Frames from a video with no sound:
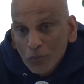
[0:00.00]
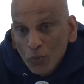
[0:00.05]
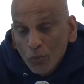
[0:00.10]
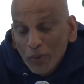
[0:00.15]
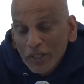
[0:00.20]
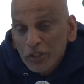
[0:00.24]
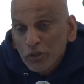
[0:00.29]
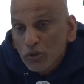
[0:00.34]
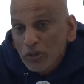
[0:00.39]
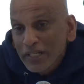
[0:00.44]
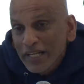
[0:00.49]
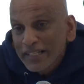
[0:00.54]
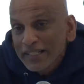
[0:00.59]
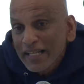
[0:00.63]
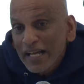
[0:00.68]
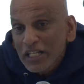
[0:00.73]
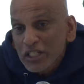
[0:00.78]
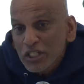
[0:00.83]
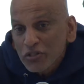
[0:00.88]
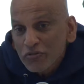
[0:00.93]
when to let
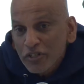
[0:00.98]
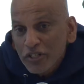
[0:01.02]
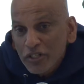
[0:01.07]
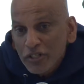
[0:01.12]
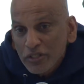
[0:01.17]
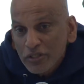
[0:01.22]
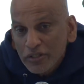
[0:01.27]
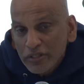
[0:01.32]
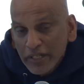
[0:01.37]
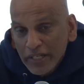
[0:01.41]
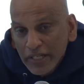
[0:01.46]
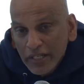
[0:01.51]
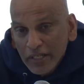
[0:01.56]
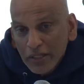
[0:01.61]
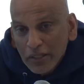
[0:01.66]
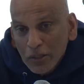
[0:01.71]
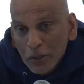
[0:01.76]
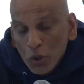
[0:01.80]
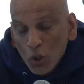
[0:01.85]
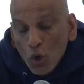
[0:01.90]
that stranger
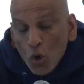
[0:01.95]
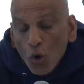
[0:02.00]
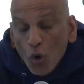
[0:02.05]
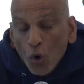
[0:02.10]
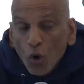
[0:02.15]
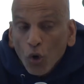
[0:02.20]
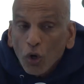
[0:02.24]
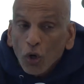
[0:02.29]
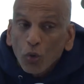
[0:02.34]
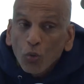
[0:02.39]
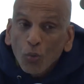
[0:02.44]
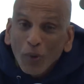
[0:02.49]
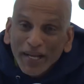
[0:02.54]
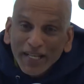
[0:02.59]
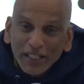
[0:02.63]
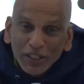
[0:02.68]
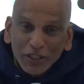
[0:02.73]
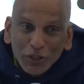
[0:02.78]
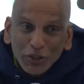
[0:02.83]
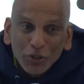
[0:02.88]
in, or
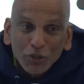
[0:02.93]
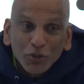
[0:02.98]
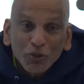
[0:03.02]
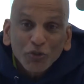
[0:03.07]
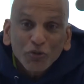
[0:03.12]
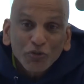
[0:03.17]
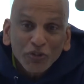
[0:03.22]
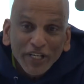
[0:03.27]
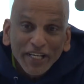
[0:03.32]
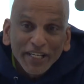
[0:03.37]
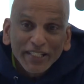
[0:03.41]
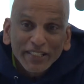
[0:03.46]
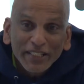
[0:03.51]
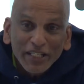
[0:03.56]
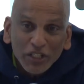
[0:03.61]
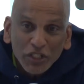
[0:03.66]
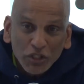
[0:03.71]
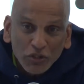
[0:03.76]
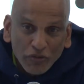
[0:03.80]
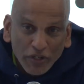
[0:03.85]
when to create
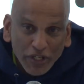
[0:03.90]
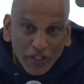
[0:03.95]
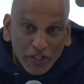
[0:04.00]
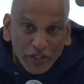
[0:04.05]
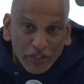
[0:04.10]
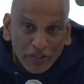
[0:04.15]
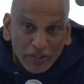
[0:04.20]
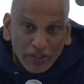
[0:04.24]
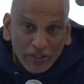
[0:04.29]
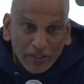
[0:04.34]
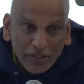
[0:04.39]
a stranger